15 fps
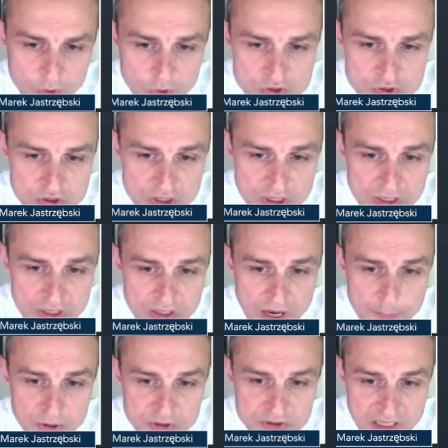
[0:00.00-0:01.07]
when you
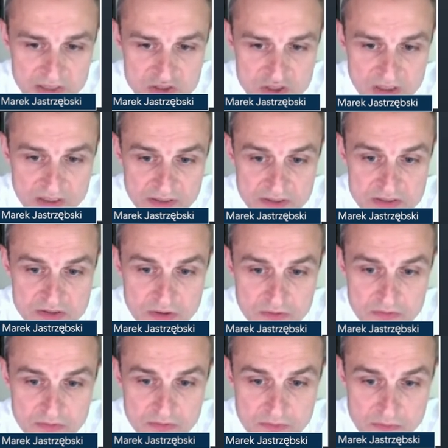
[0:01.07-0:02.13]
see a potential that is
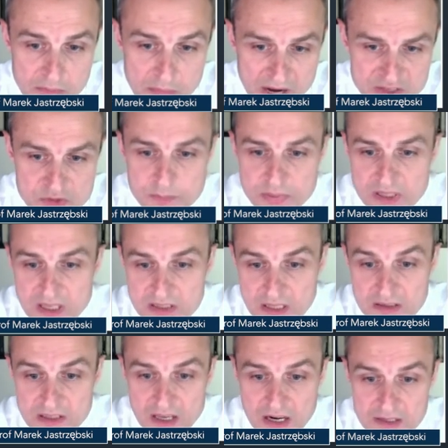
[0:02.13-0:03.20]
not much bigger
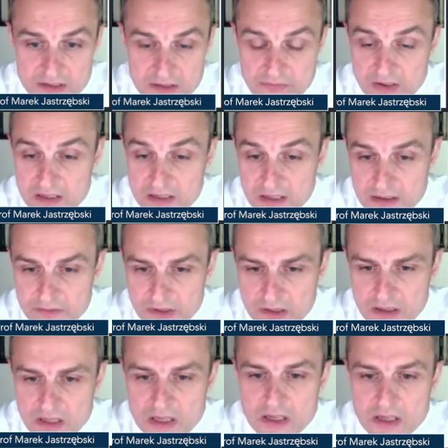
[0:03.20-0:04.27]
than the artifact
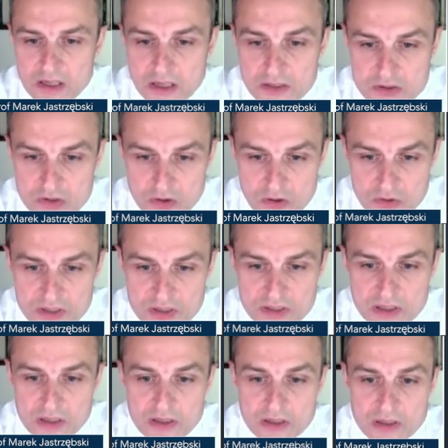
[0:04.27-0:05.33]
level, it's
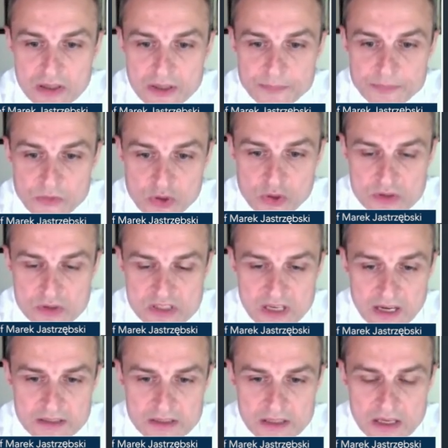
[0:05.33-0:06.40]
already a uh, good
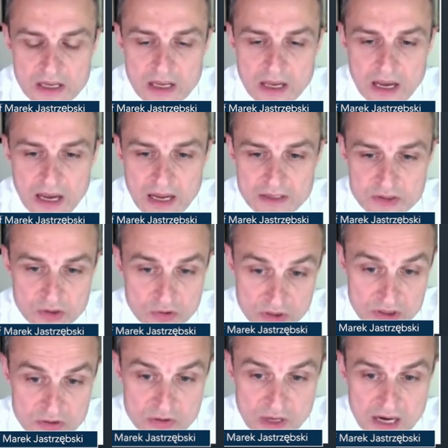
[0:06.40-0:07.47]
sign and
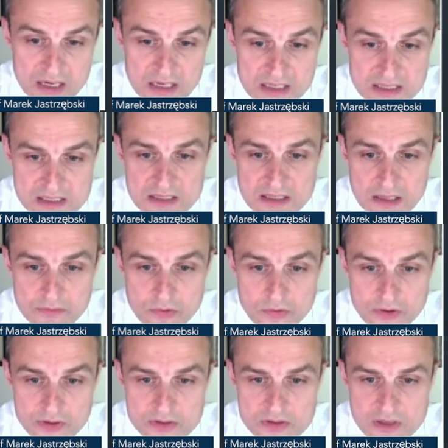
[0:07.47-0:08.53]
you need a clean
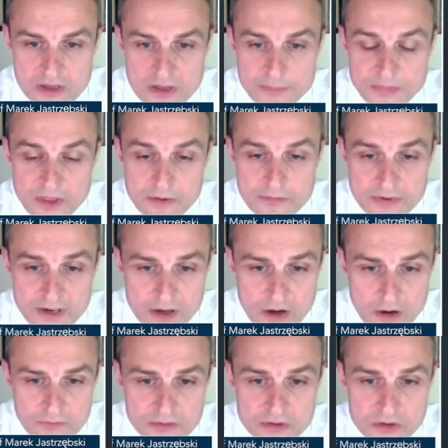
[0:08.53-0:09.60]
signal for this.
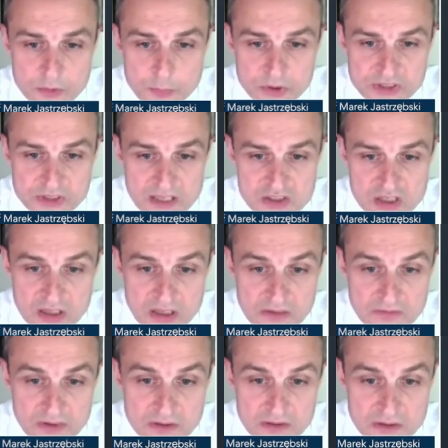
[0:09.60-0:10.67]
Very often the
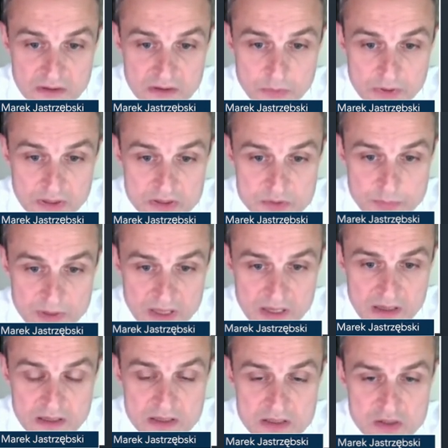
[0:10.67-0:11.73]
potential, even when it's
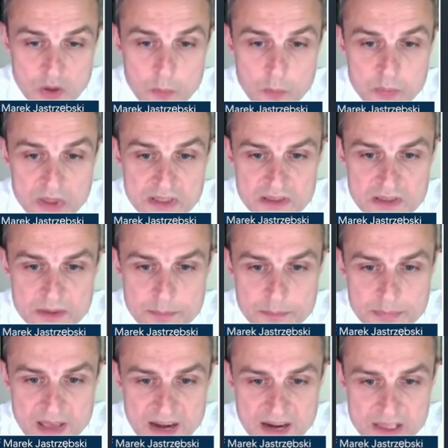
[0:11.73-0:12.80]
big, is
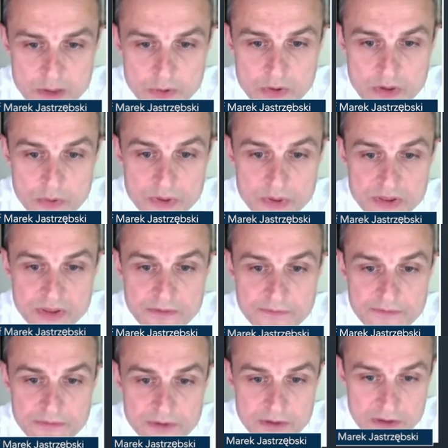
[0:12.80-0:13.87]
completely buried with
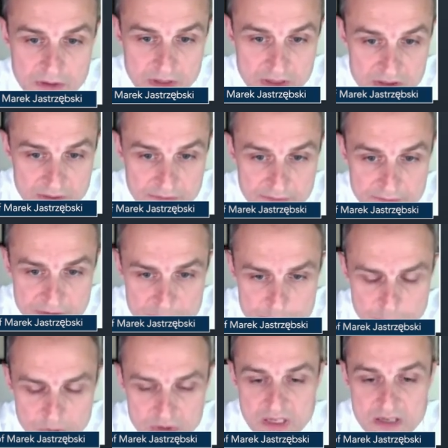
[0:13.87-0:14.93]
the v, in the
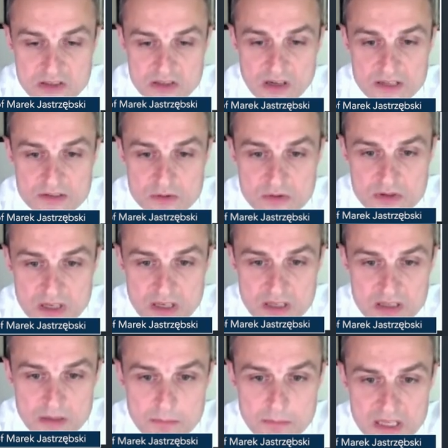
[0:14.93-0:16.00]
V potential, as you
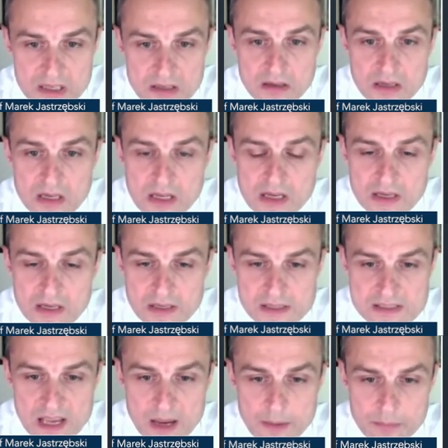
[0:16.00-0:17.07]
see in the middle
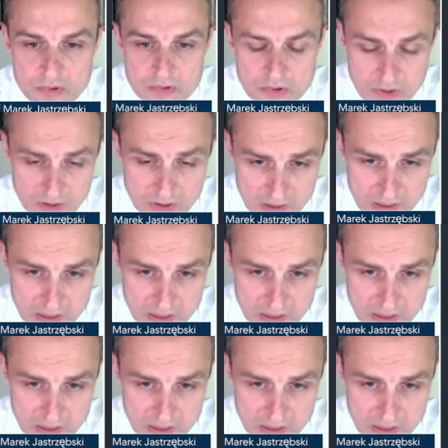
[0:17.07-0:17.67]
example.